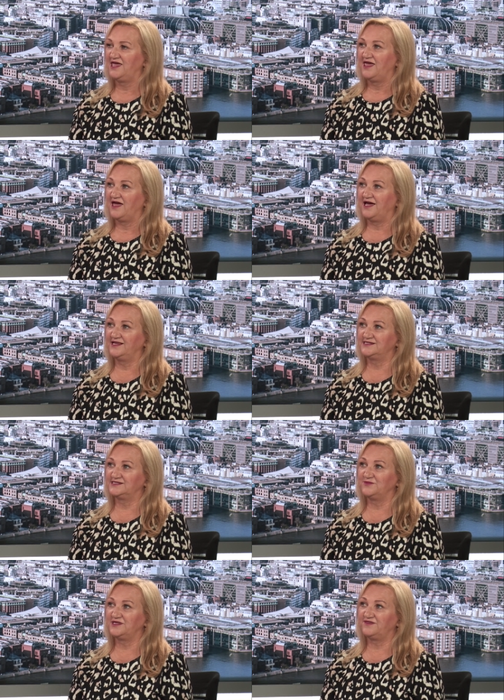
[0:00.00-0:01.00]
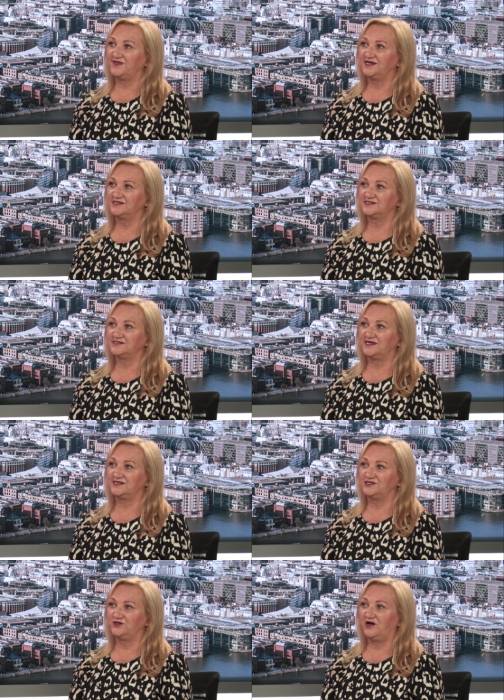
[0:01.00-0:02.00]
And some of the things
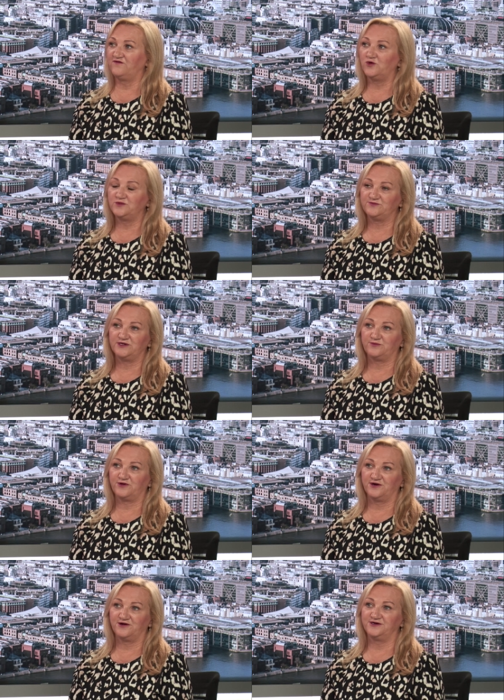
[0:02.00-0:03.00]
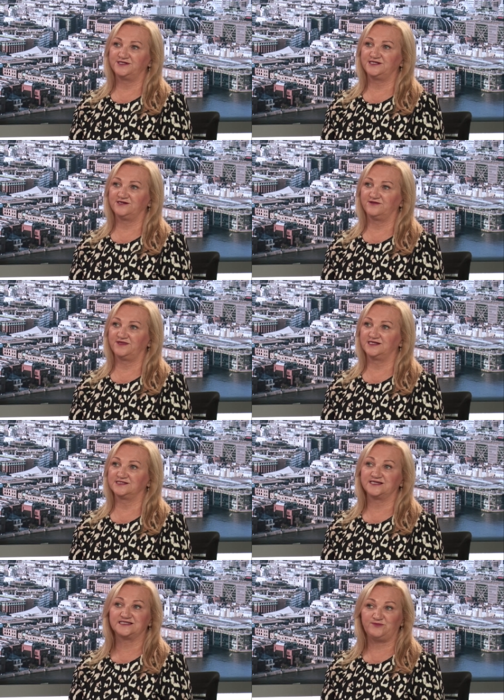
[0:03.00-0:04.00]
that have always been a priority are
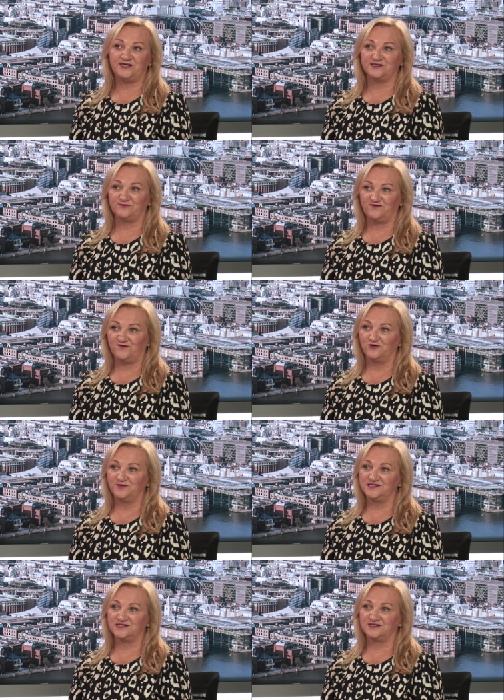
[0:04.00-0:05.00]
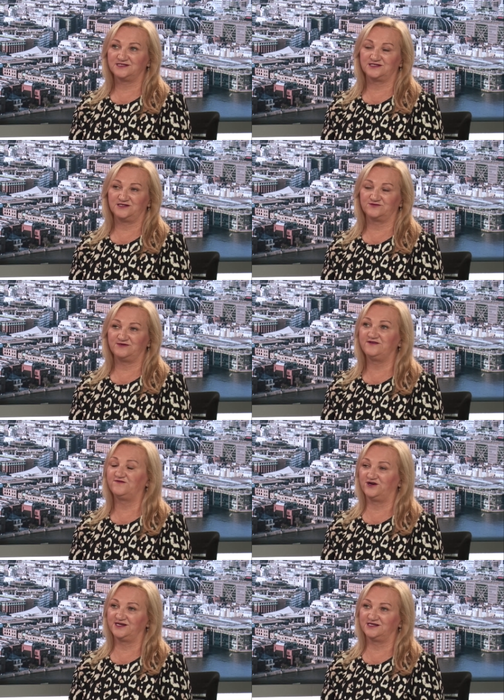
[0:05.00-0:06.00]
things like speed and performance. It's really
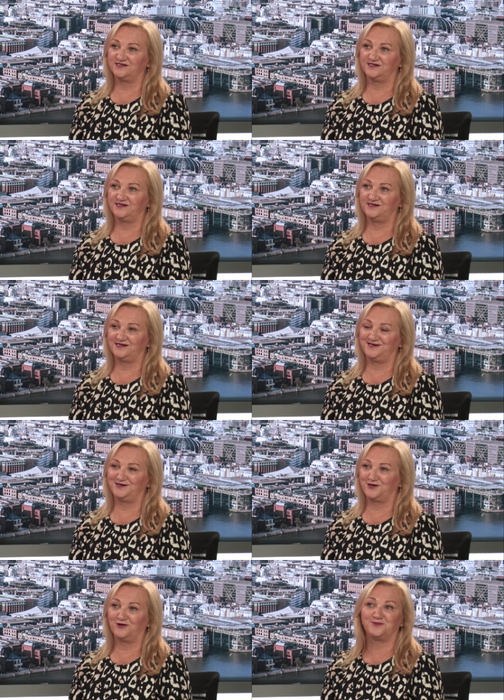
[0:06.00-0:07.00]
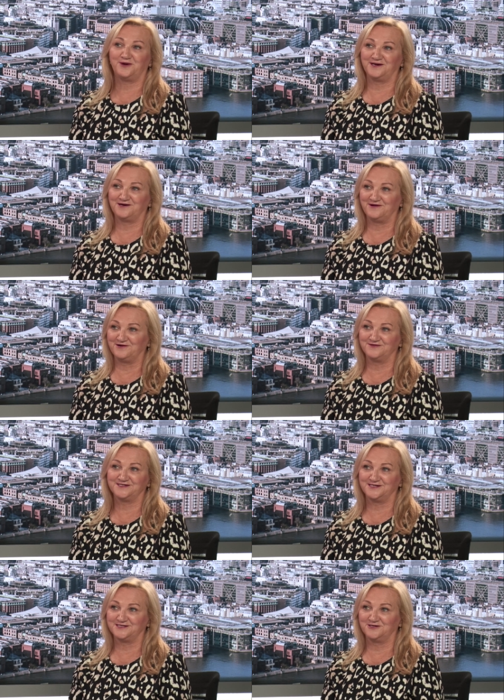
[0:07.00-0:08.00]
vital in a counterparty credit
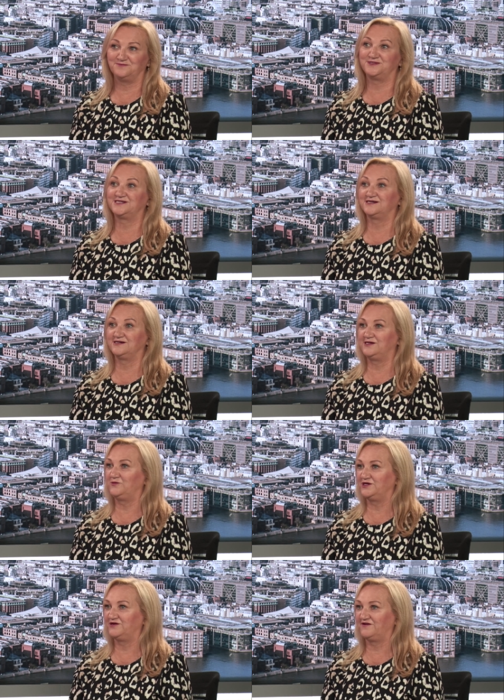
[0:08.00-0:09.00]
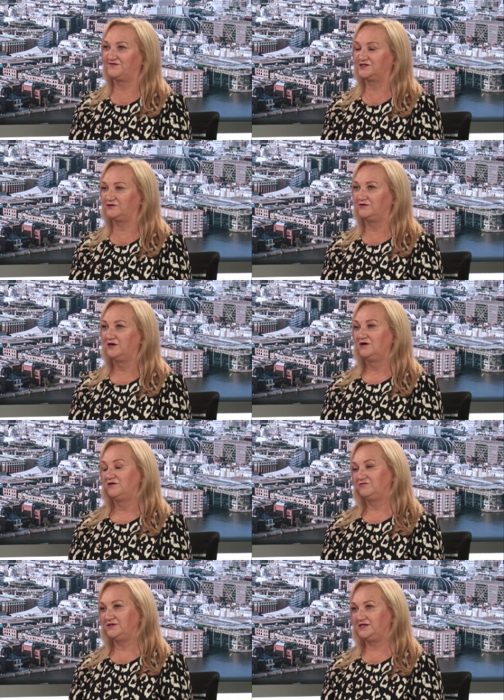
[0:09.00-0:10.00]
risk system, particularly when you have to
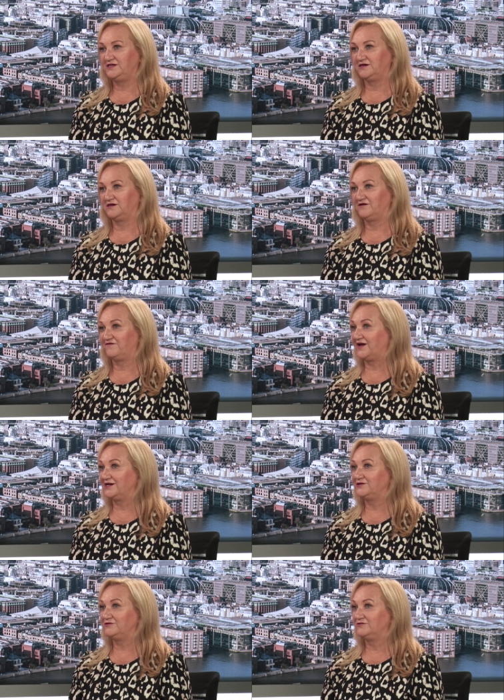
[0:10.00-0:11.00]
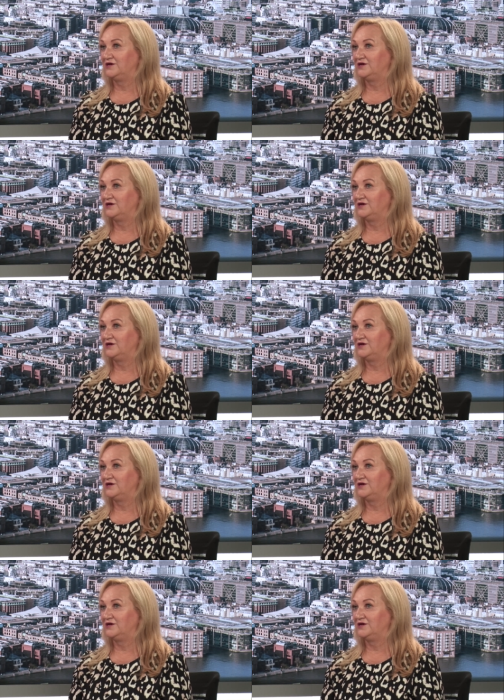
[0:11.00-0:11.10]
value